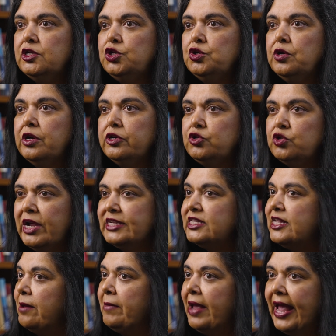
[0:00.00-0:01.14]
to address
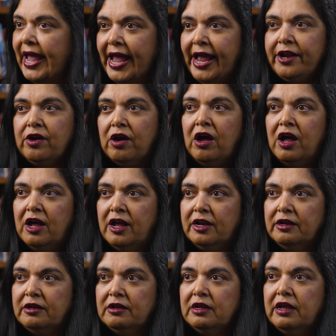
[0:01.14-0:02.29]
them head on
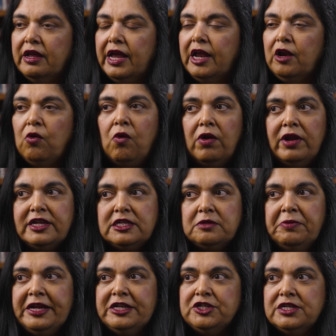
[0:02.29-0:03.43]
in all his
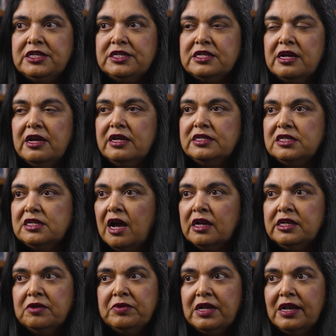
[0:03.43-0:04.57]
speeches,
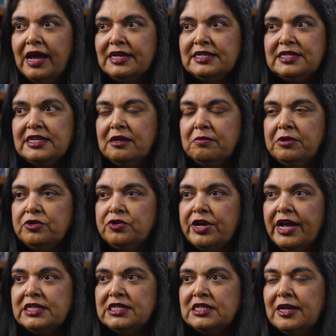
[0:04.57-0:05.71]
starting with the Lyceum
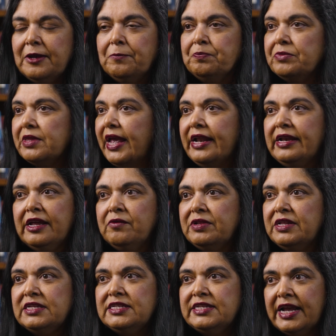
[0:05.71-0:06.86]
Address, ending
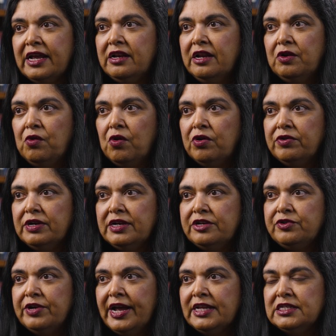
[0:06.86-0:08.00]
with his second inaugural
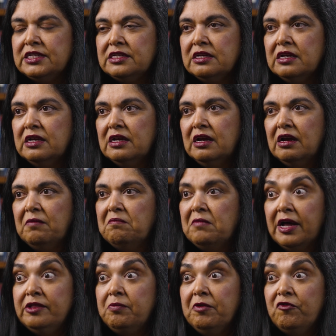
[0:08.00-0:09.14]
address a
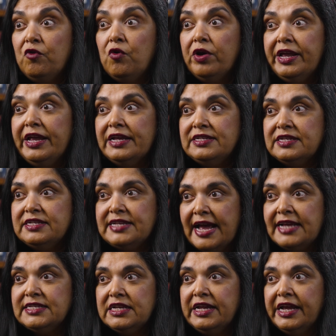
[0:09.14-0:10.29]
month before he is
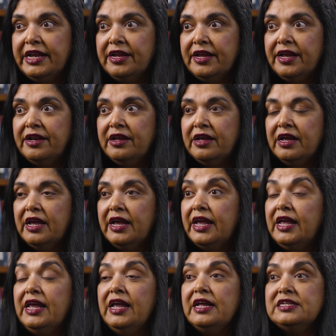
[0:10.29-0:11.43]
assassinated.
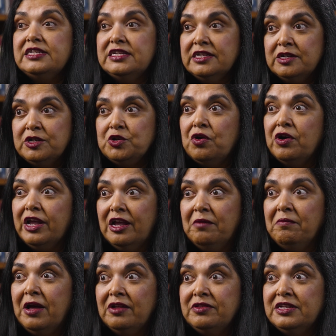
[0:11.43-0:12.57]
He is still talking
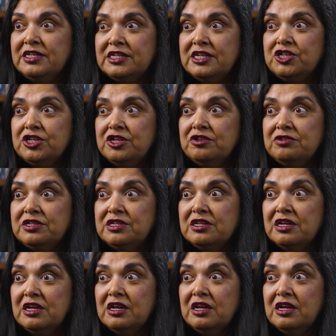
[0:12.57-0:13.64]
about these issues.